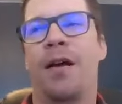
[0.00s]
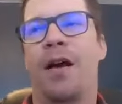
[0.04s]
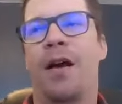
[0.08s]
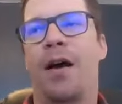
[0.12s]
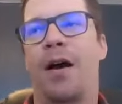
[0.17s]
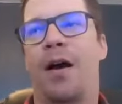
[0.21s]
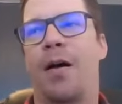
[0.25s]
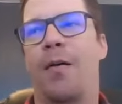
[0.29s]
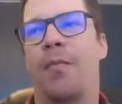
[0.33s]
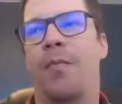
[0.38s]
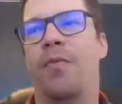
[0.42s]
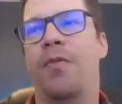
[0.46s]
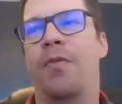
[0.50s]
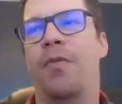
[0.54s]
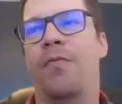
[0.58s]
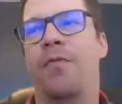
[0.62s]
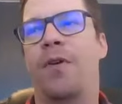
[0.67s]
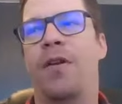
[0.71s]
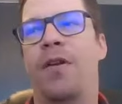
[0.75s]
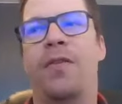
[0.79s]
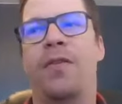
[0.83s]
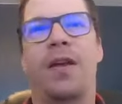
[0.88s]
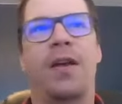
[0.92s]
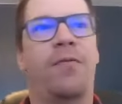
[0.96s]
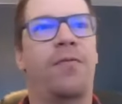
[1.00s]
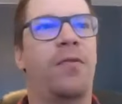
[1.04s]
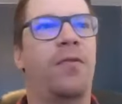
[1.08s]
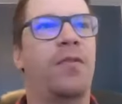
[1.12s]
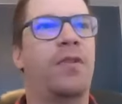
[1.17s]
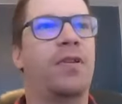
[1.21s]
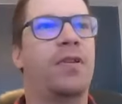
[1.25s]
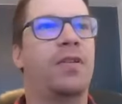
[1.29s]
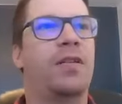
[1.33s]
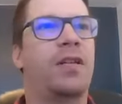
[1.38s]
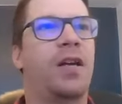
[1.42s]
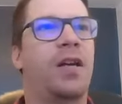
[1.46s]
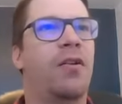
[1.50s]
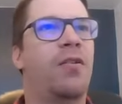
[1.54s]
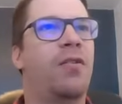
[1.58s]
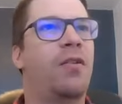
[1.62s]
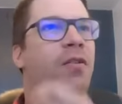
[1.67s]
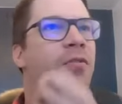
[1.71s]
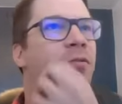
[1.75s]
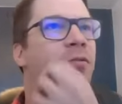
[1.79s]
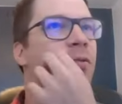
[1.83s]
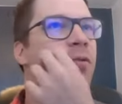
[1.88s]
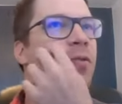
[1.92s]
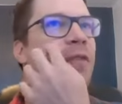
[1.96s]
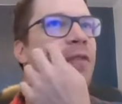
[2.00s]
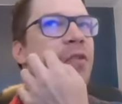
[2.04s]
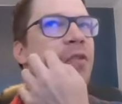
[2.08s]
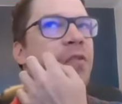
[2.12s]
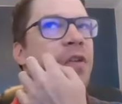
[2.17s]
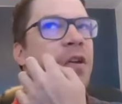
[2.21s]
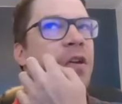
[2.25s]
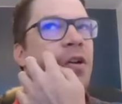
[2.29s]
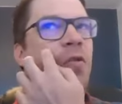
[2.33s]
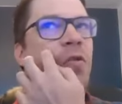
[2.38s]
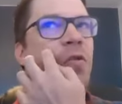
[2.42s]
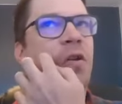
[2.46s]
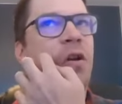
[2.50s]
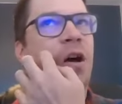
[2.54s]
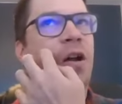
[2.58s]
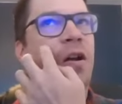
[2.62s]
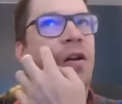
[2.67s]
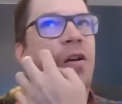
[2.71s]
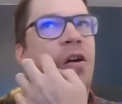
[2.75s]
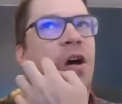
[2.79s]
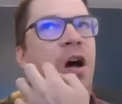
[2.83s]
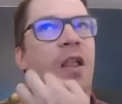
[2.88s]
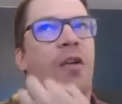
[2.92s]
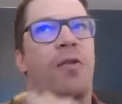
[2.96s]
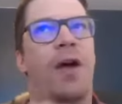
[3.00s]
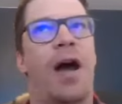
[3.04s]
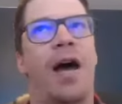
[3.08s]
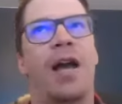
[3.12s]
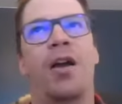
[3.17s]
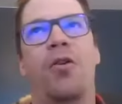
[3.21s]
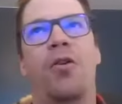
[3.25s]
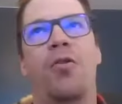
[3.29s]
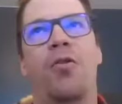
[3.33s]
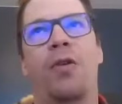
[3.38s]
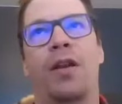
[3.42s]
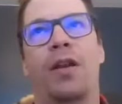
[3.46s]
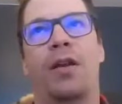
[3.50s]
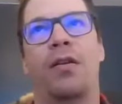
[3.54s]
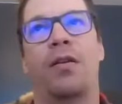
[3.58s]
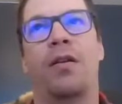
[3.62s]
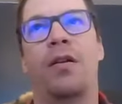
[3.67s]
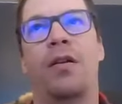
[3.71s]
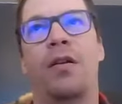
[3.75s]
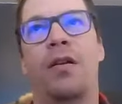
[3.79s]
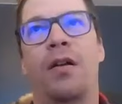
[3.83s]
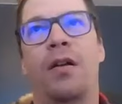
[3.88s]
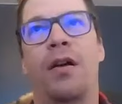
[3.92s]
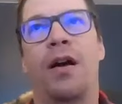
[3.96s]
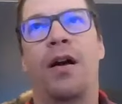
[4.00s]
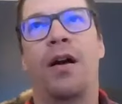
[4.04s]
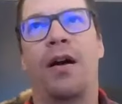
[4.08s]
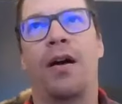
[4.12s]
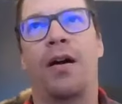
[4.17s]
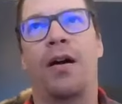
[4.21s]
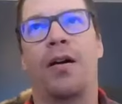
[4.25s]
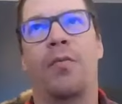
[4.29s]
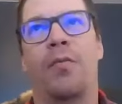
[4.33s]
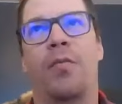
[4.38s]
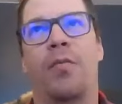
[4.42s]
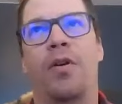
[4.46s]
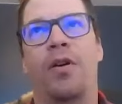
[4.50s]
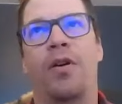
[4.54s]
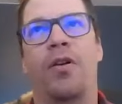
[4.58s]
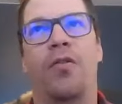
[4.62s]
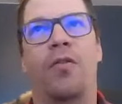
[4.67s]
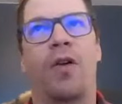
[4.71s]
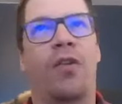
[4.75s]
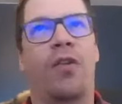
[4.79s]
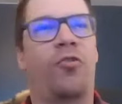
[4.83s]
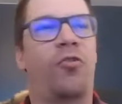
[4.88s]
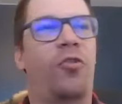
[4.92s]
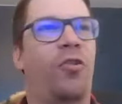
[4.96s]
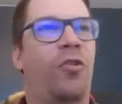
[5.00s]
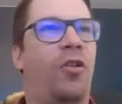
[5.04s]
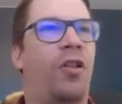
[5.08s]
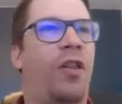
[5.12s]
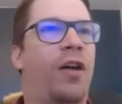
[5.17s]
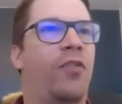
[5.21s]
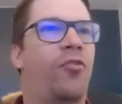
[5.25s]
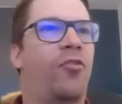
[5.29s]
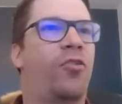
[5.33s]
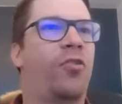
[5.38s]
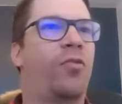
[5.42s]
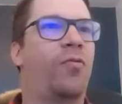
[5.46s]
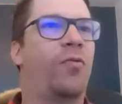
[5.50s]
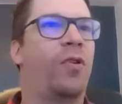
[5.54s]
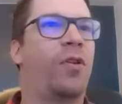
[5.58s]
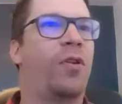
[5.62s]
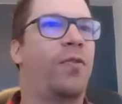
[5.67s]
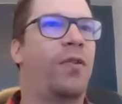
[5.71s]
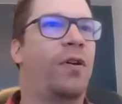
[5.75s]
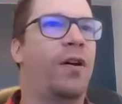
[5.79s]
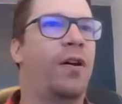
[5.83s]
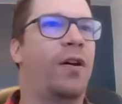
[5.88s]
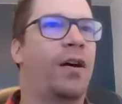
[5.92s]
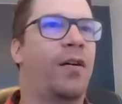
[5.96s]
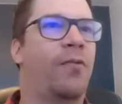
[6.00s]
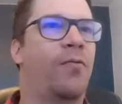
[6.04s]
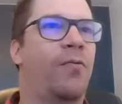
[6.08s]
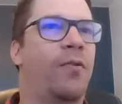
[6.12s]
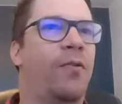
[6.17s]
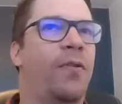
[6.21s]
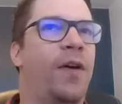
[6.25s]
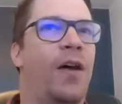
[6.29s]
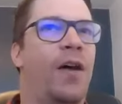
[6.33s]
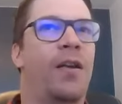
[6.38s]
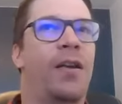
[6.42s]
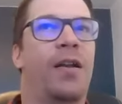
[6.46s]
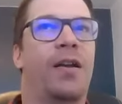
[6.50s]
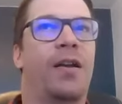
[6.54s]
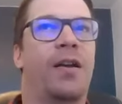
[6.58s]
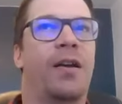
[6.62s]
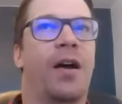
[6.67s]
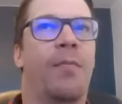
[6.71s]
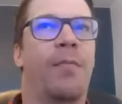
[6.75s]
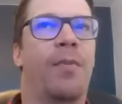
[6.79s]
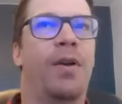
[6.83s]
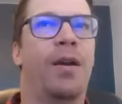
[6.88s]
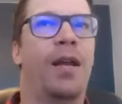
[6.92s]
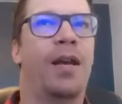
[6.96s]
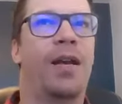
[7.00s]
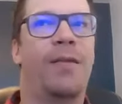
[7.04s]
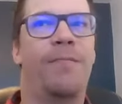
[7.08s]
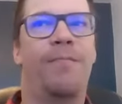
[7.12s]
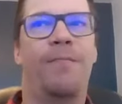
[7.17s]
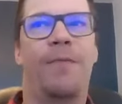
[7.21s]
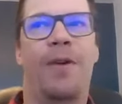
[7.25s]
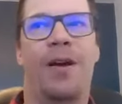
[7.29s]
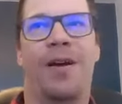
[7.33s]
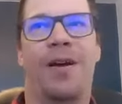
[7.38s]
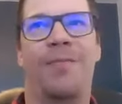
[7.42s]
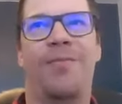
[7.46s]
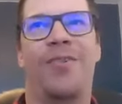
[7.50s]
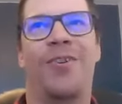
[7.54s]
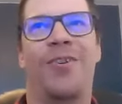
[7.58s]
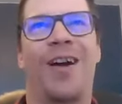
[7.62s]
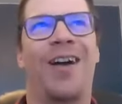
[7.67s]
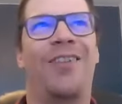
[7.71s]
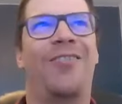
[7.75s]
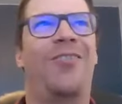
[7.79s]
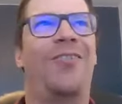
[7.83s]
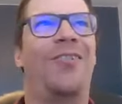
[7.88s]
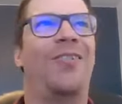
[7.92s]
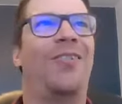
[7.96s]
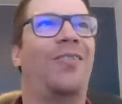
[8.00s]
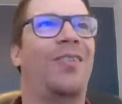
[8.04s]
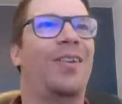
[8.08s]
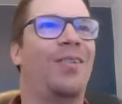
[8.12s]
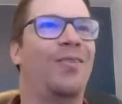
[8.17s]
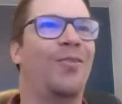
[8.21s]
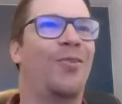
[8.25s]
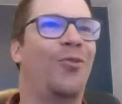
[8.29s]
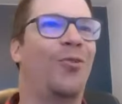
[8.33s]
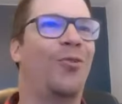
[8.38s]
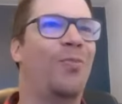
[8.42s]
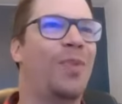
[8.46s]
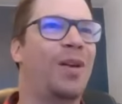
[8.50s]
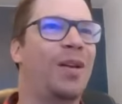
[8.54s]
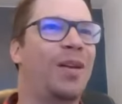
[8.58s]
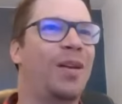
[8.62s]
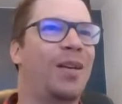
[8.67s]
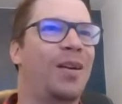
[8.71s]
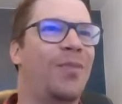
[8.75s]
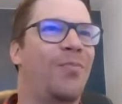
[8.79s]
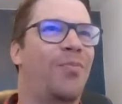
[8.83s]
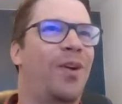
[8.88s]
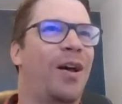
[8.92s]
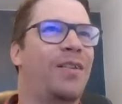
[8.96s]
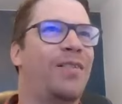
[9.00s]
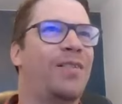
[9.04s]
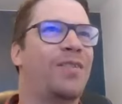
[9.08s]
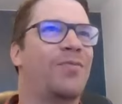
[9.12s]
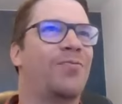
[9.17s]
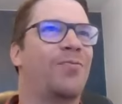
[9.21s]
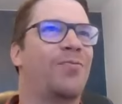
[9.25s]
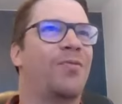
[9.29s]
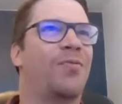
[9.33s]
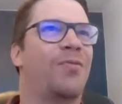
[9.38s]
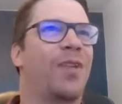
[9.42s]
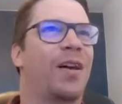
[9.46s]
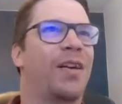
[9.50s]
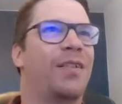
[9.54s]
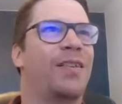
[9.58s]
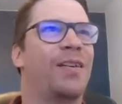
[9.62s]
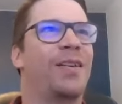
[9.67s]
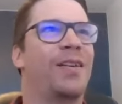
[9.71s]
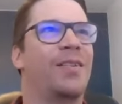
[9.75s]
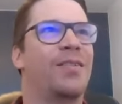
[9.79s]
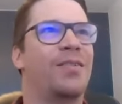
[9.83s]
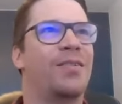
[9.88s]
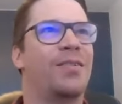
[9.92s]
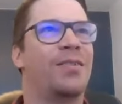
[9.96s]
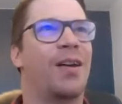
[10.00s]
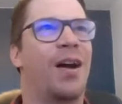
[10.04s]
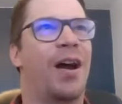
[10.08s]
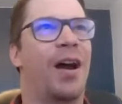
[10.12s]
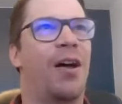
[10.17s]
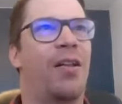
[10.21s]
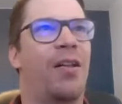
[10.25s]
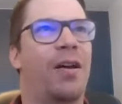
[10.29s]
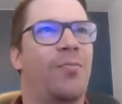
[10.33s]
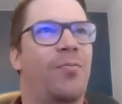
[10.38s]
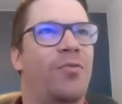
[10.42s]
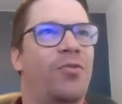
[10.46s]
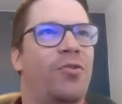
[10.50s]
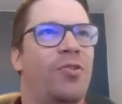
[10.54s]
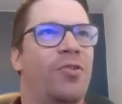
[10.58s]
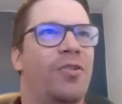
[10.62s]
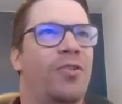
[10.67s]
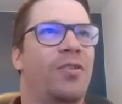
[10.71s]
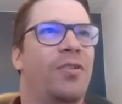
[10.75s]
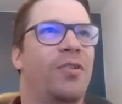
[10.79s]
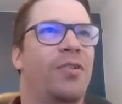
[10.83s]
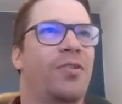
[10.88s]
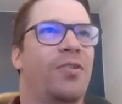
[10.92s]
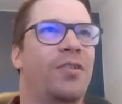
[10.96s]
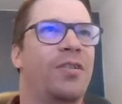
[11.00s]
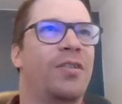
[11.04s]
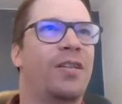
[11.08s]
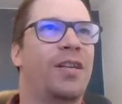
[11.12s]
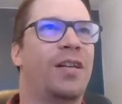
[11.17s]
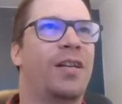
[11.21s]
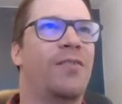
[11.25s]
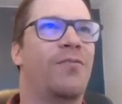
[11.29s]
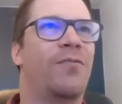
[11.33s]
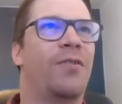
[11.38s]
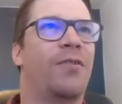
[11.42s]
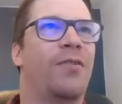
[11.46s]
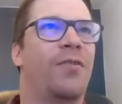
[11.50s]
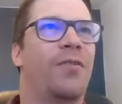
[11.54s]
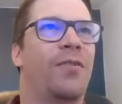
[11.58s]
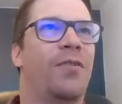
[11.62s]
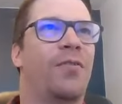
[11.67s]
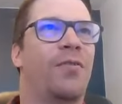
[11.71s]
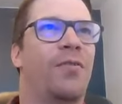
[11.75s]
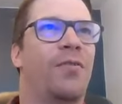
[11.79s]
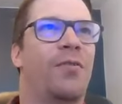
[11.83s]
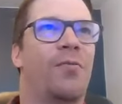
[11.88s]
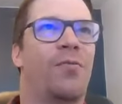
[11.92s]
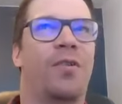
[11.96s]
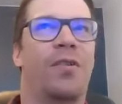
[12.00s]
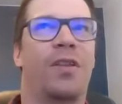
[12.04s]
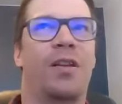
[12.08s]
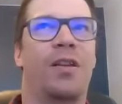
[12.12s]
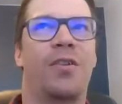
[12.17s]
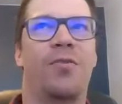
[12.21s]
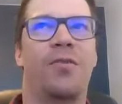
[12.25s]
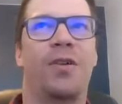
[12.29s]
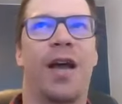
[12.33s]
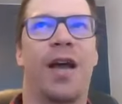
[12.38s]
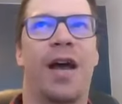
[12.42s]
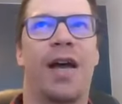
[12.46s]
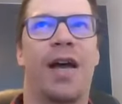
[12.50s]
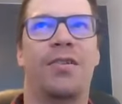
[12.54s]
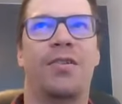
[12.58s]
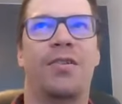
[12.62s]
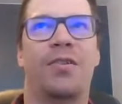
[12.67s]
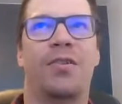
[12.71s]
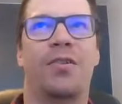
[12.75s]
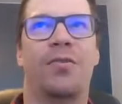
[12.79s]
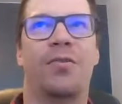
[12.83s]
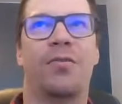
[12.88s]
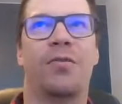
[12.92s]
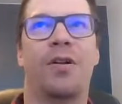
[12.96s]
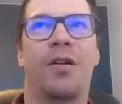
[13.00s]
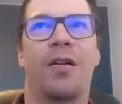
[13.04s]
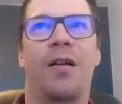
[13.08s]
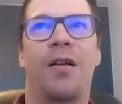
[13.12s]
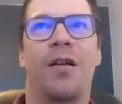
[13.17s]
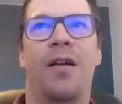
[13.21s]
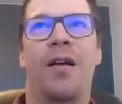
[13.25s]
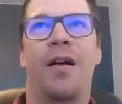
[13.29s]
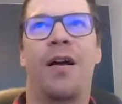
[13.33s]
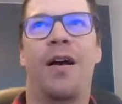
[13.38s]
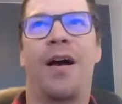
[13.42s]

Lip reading: The fun thing for this year is with everything going on in Colorado and a congressional election without an incumbent in it, you're actually seeing those media prices reflected, as Kyle, I'm sure you're seeing with the work that you guys do.